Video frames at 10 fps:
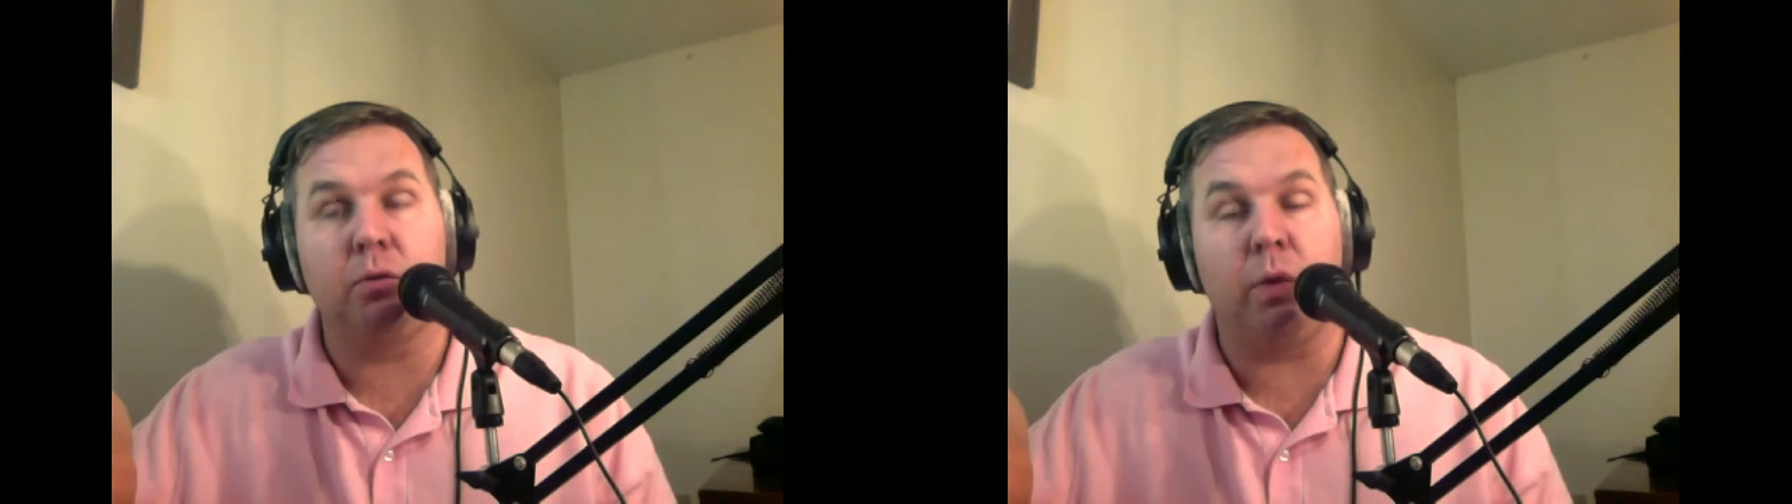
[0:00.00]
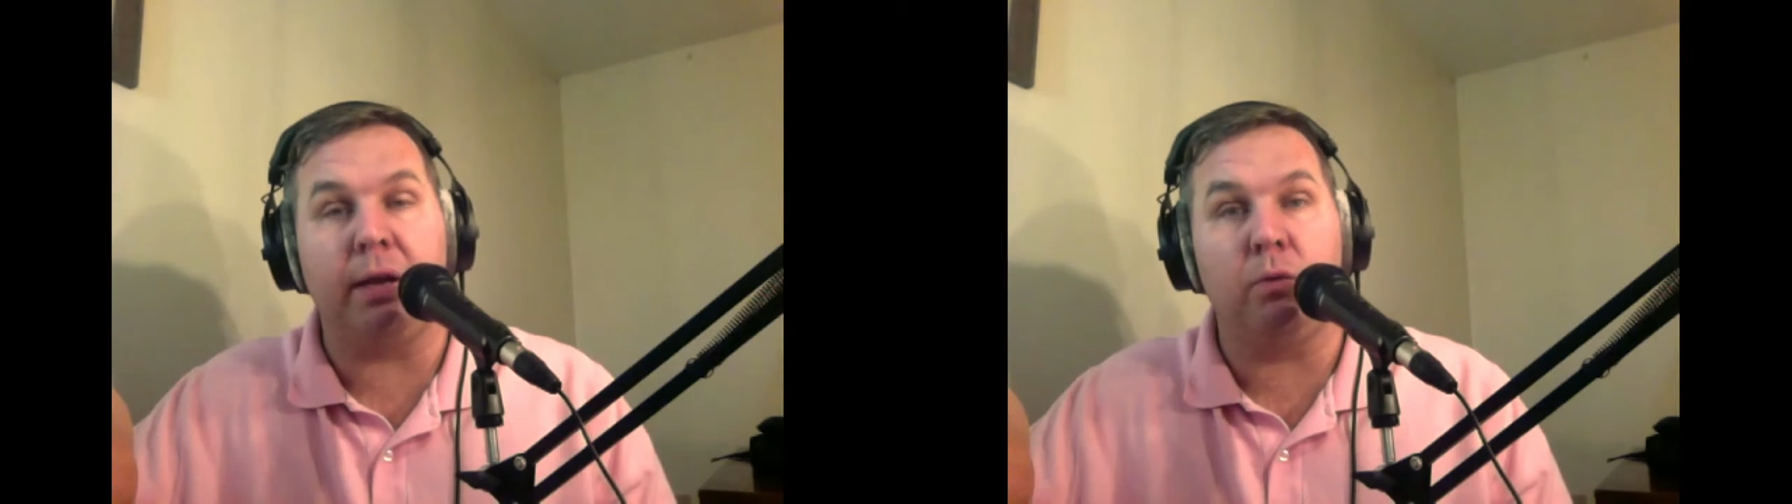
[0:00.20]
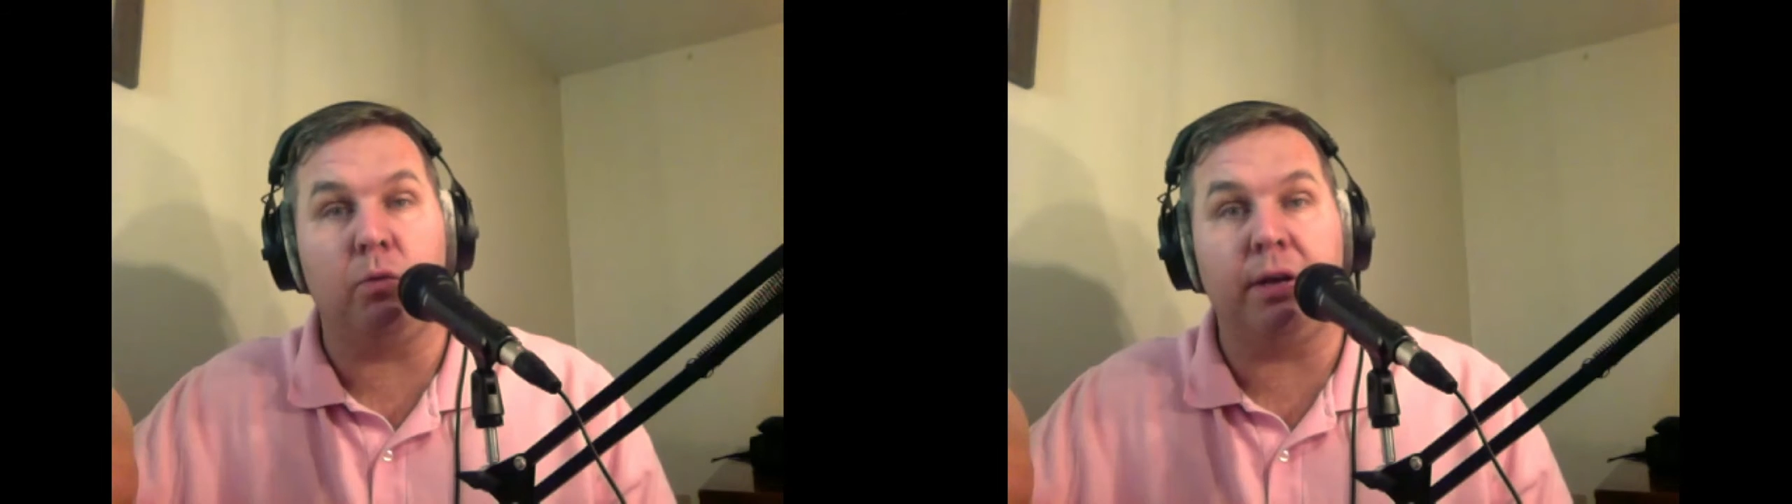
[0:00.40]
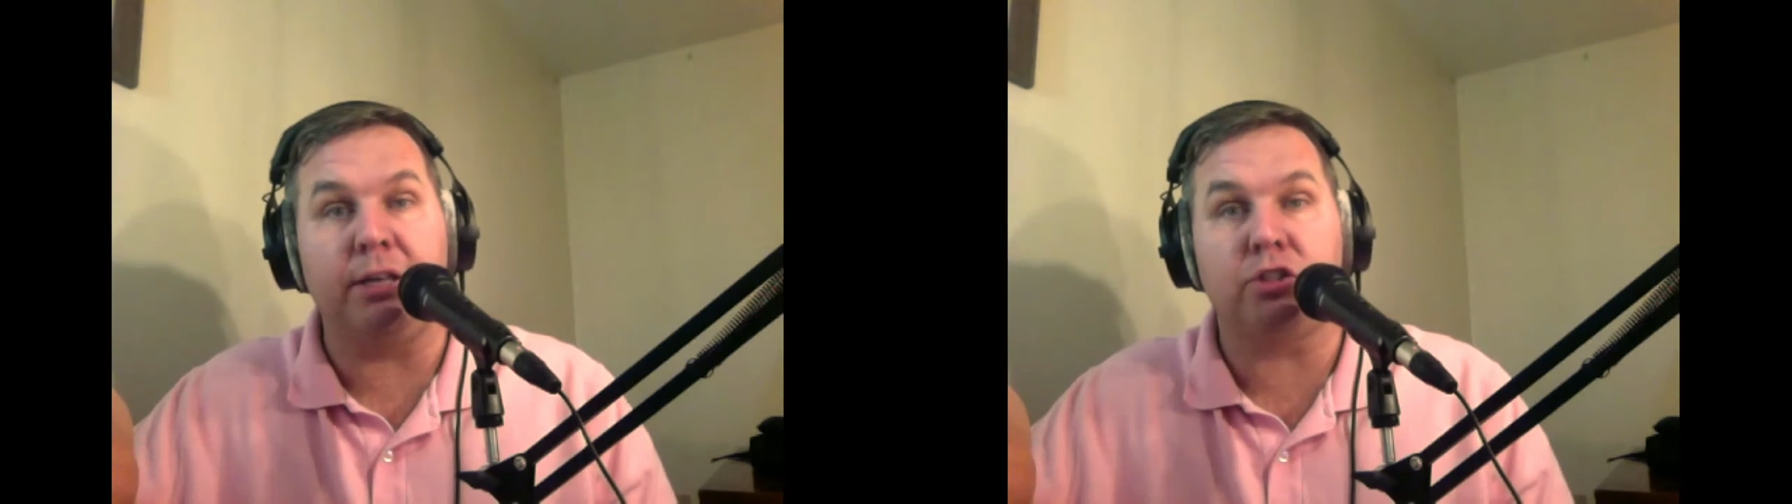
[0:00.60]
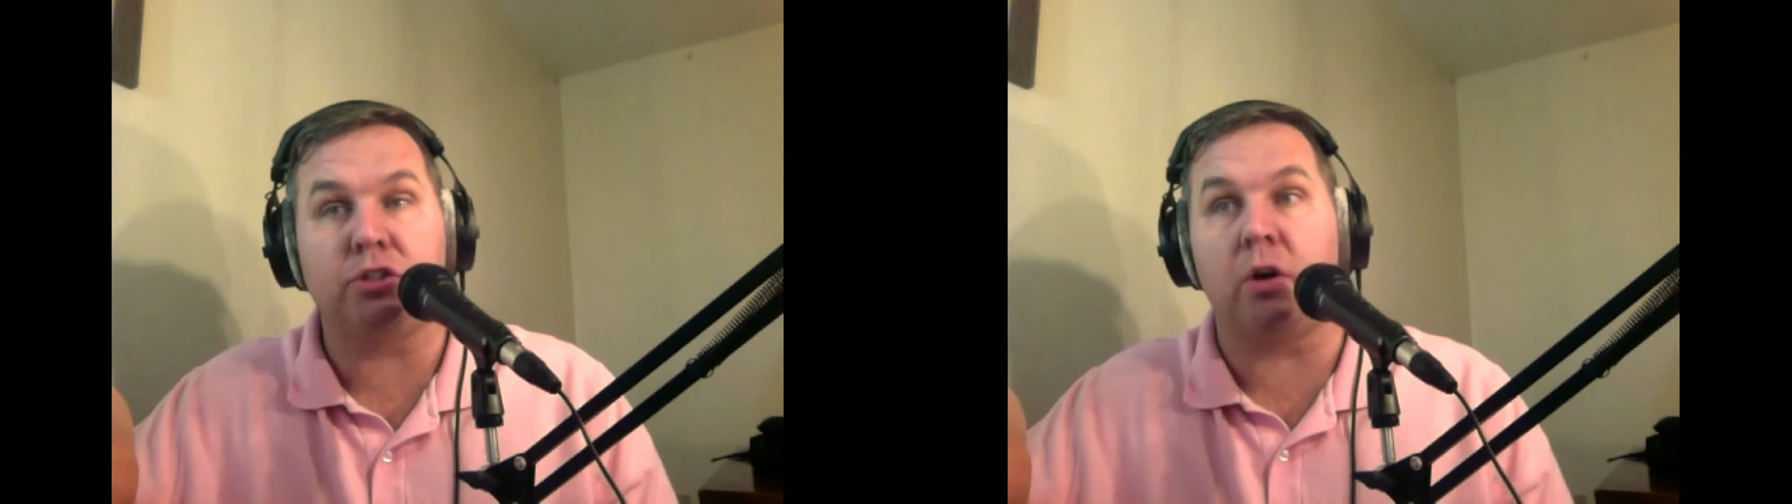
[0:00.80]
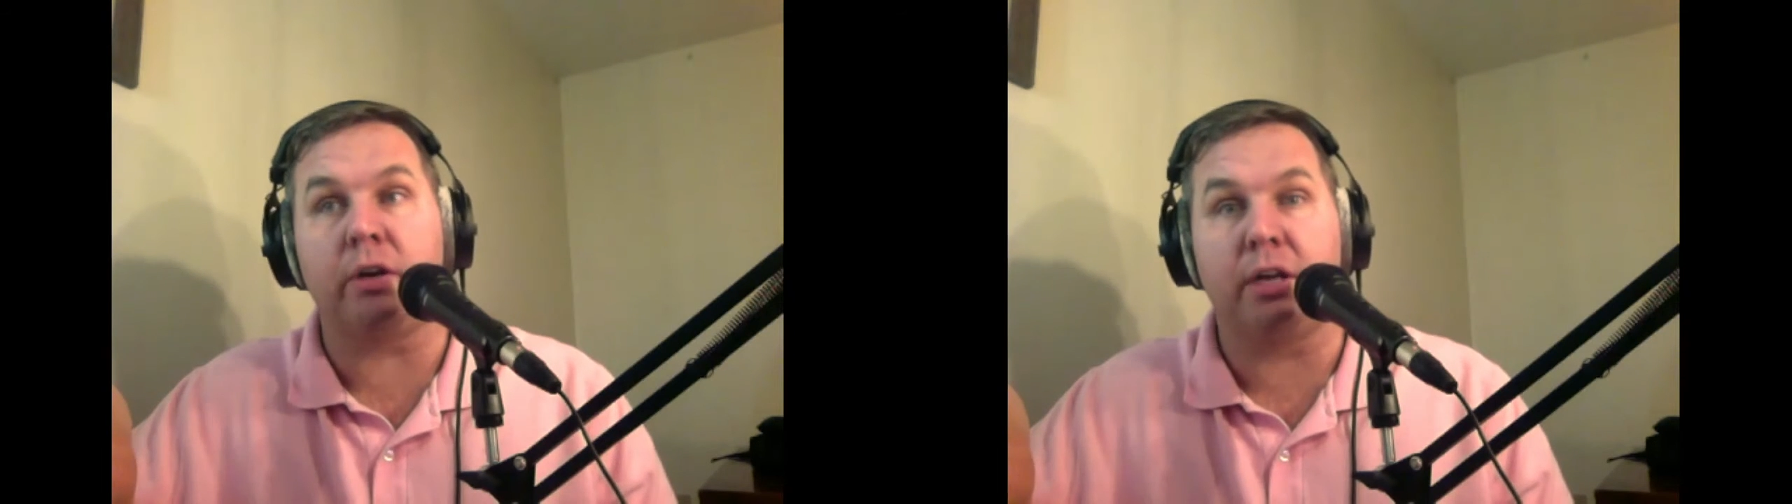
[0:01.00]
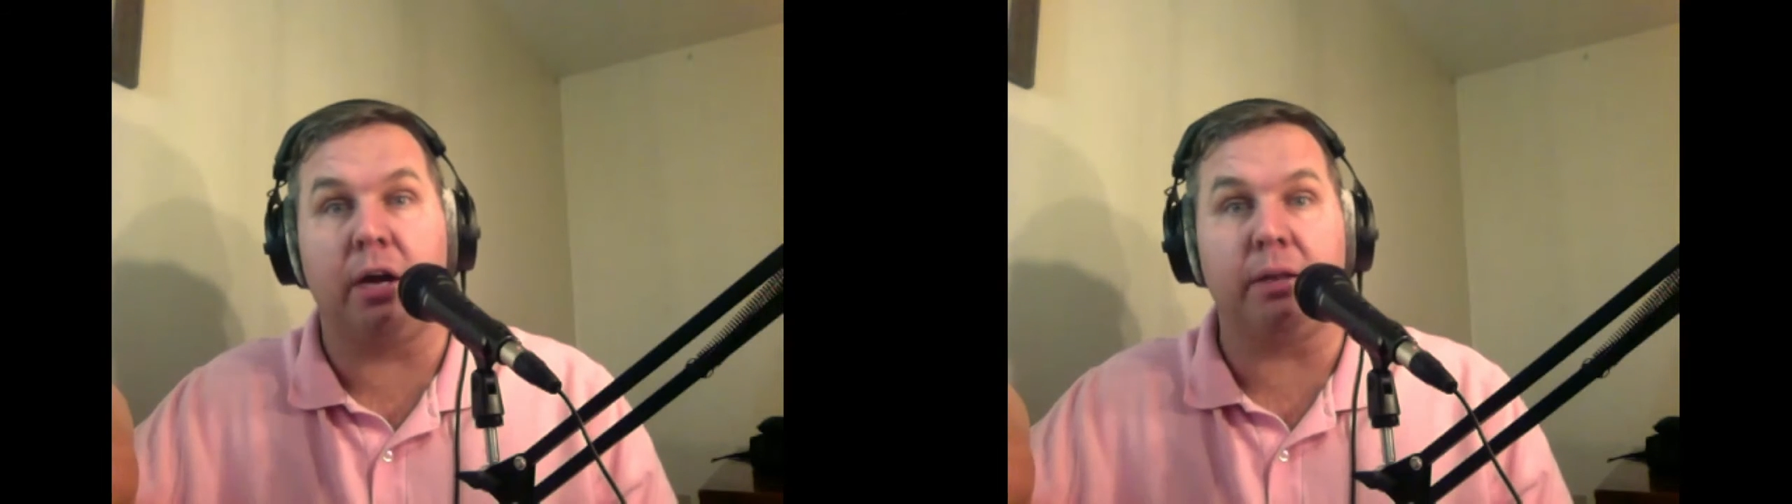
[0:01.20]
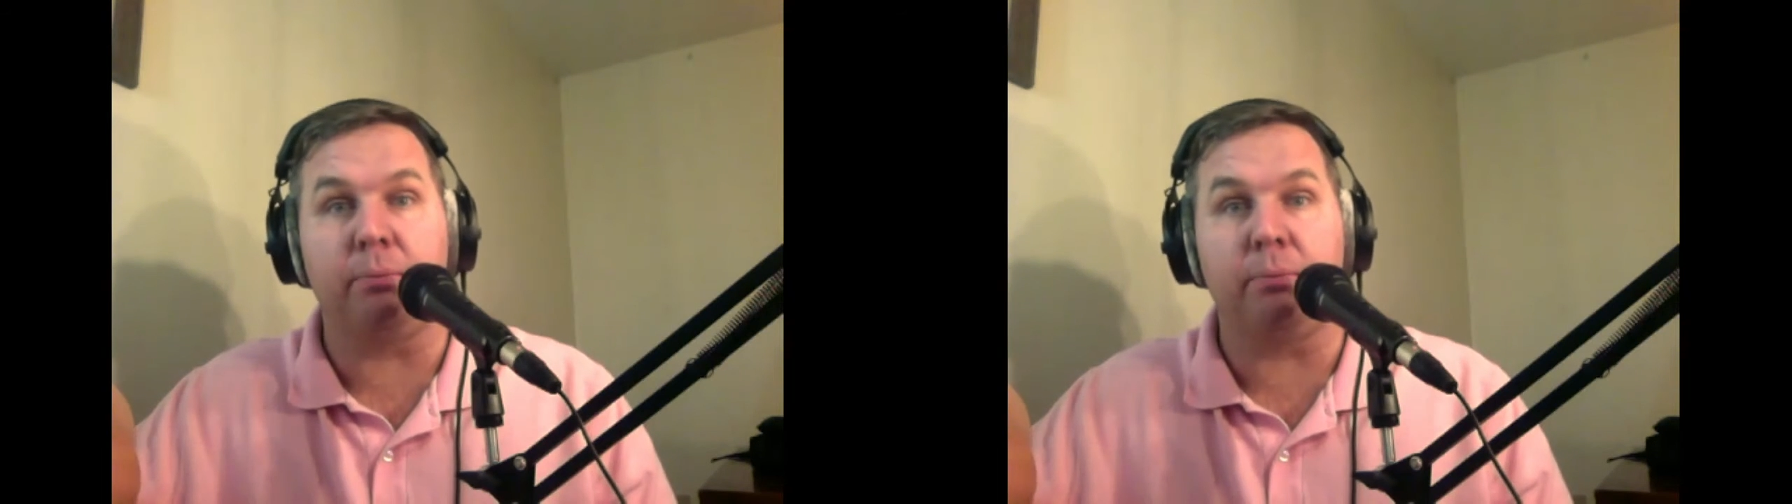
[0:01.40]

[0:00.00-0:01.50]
when he started cutting